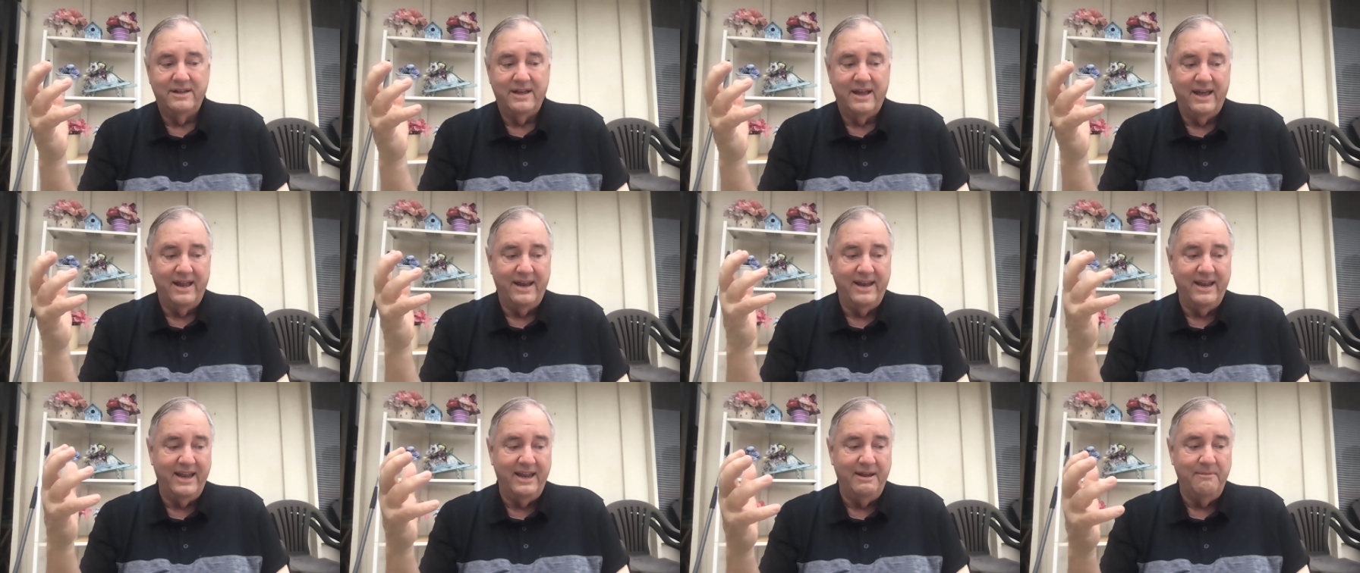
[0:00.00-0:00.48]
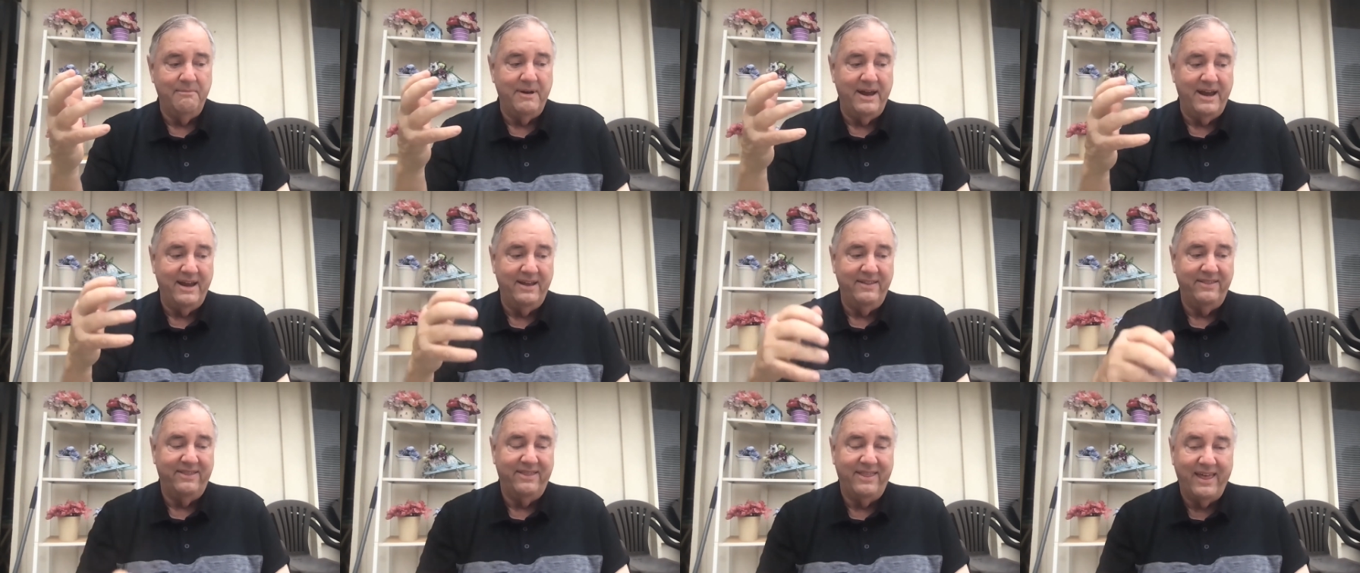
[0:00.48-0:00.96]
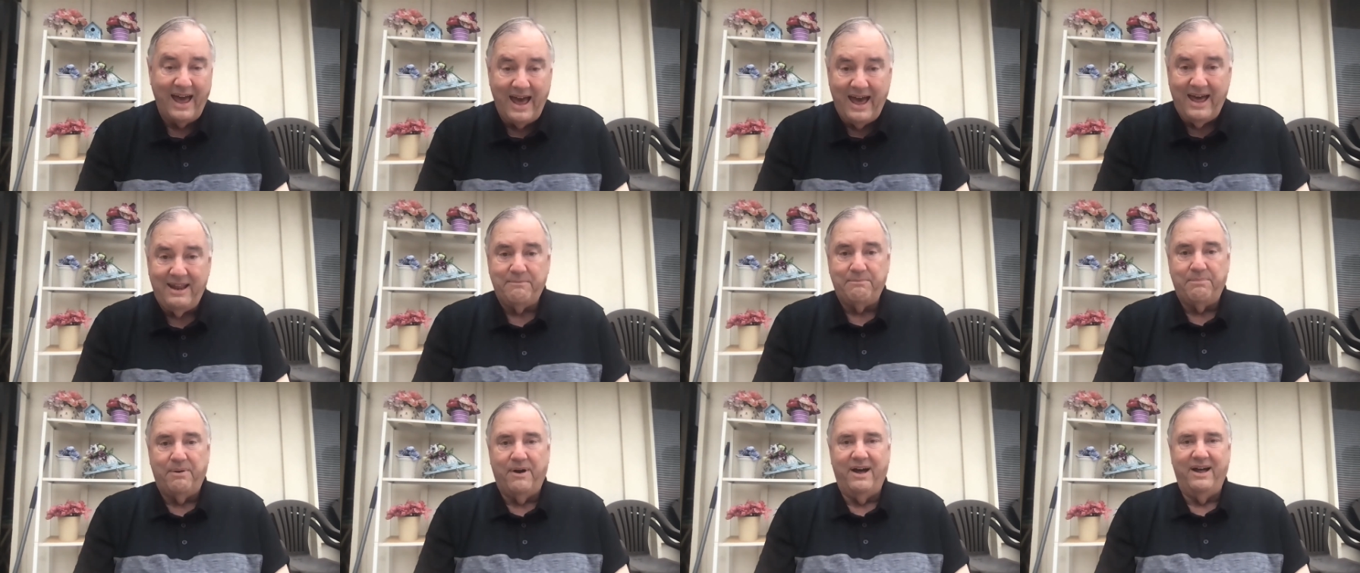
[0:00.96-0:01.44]
And He made
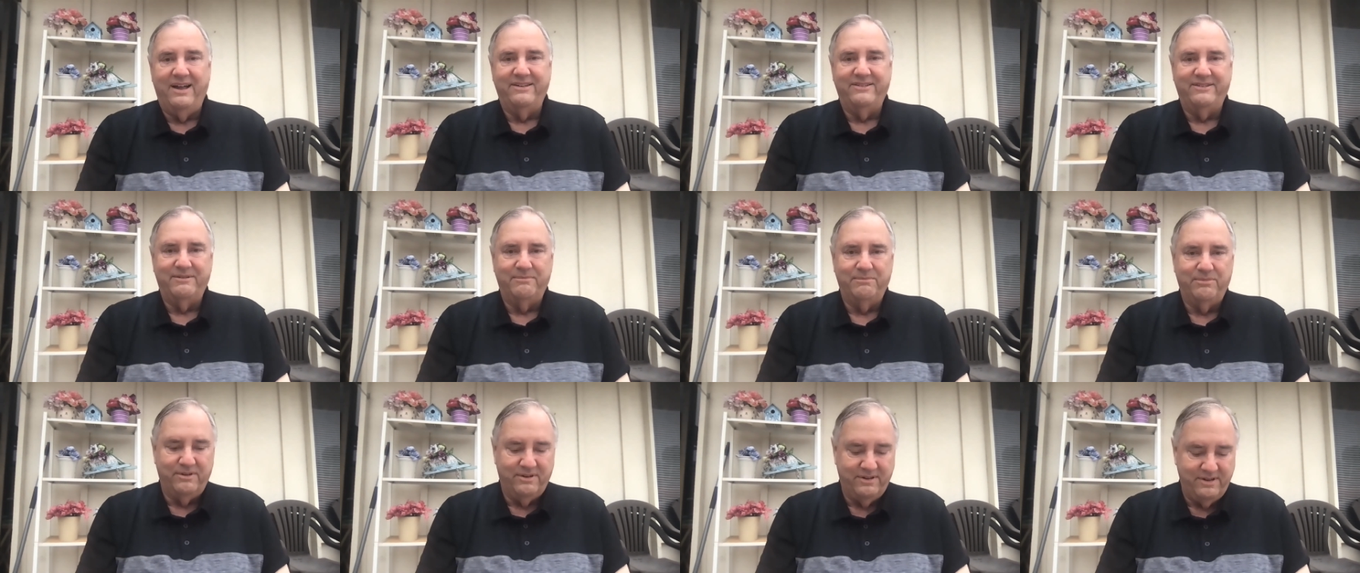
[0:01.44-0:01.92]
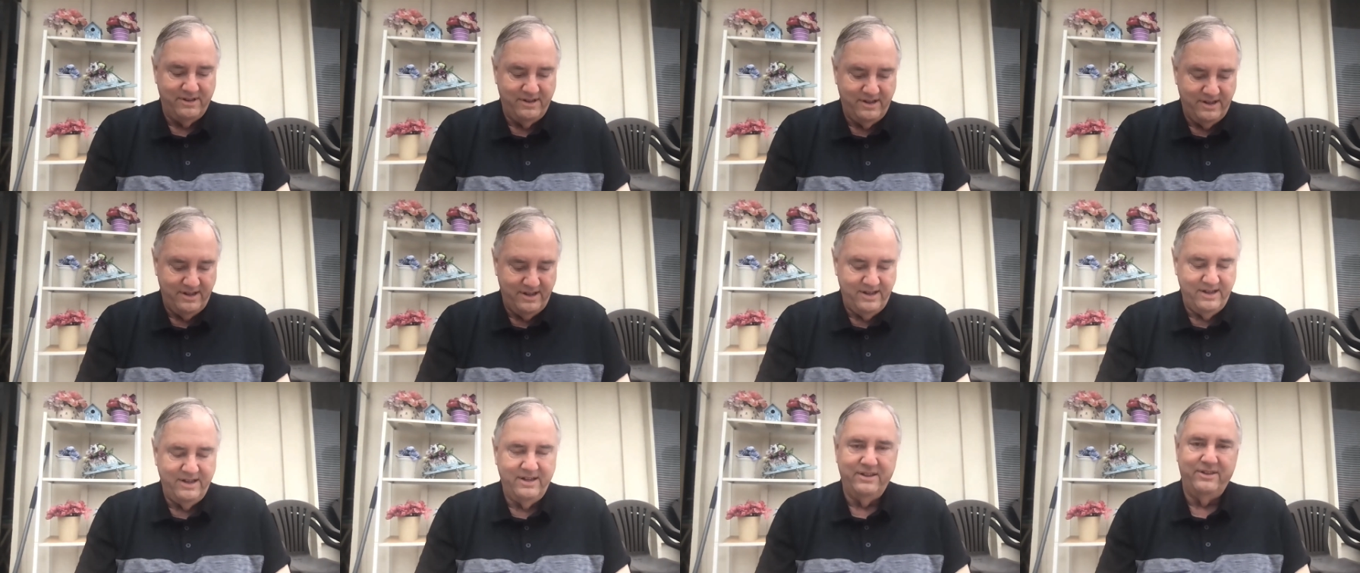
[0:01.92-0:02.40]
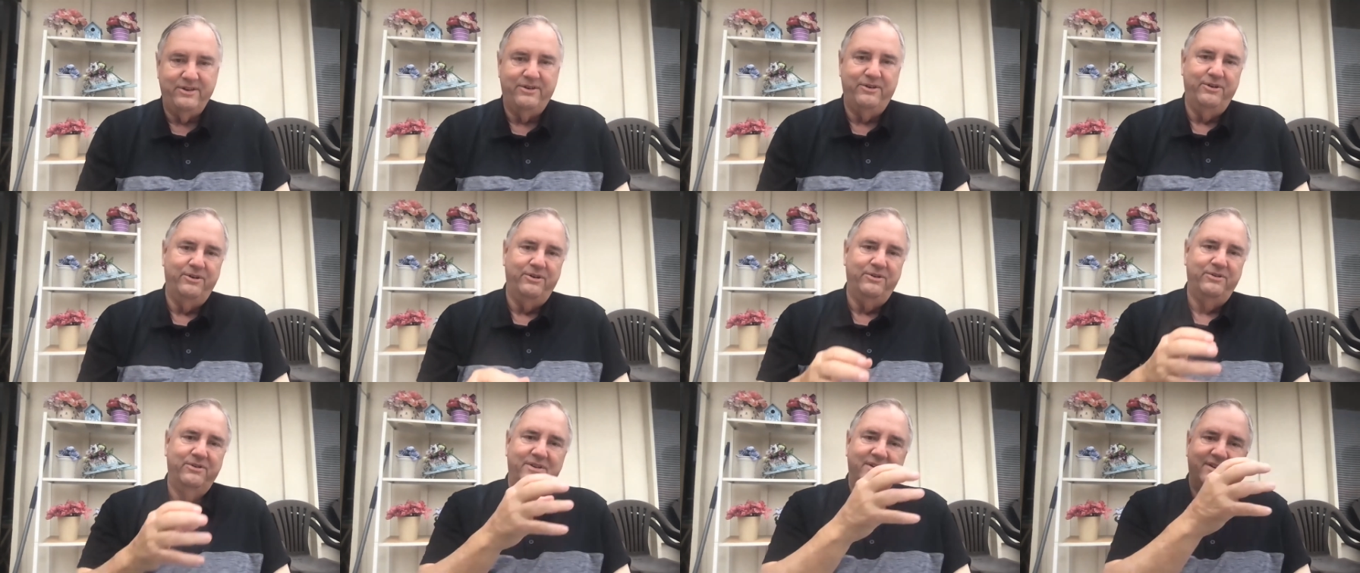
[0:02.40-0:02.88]
that possible
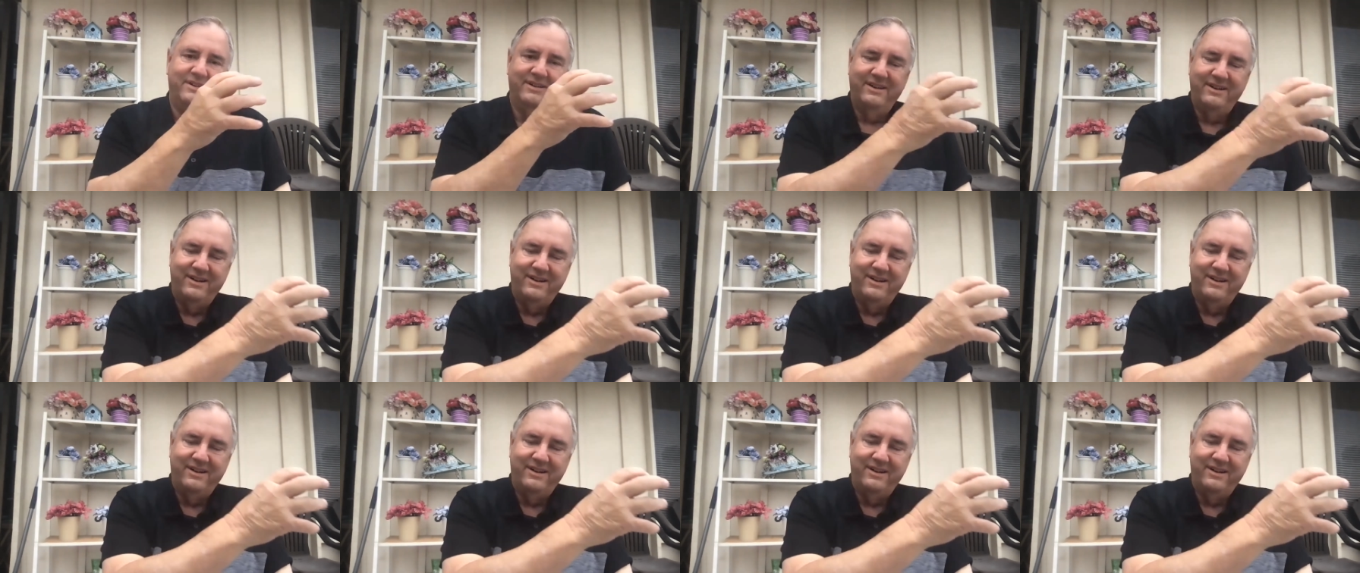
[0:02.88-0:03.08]
through